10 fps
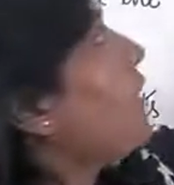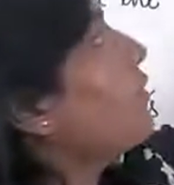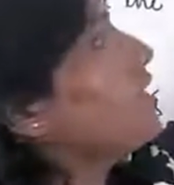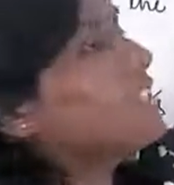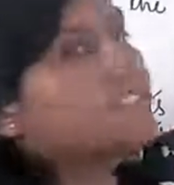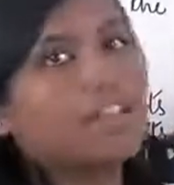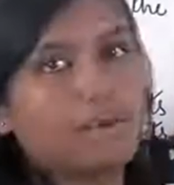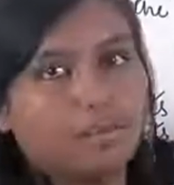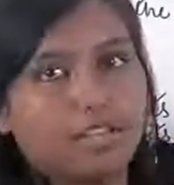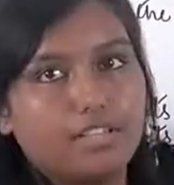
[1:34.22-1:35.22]
of these
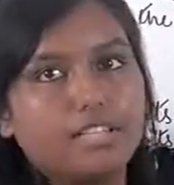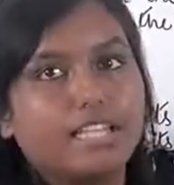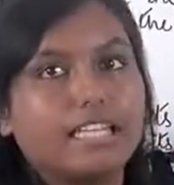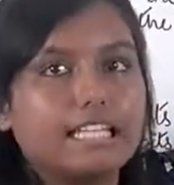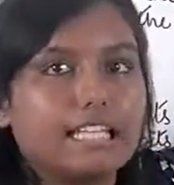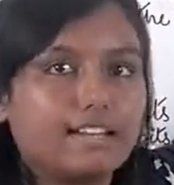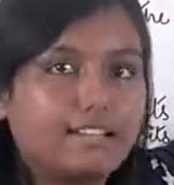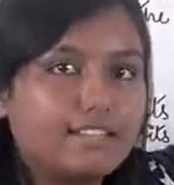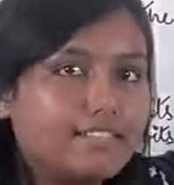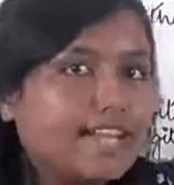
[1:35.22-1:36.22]
numbers, then
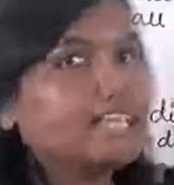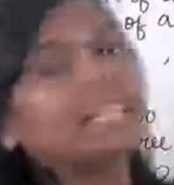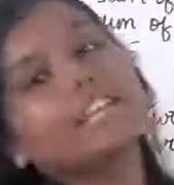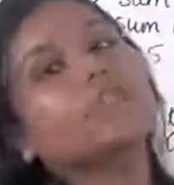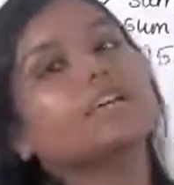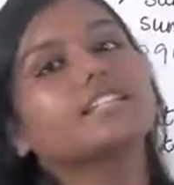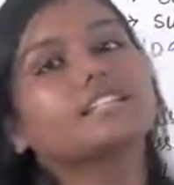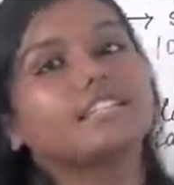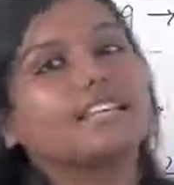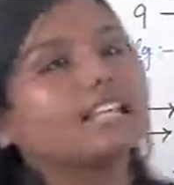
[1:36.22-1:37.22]
directly you can
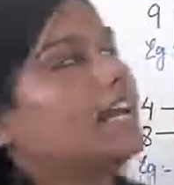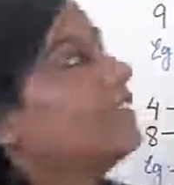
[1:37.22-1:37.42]
say that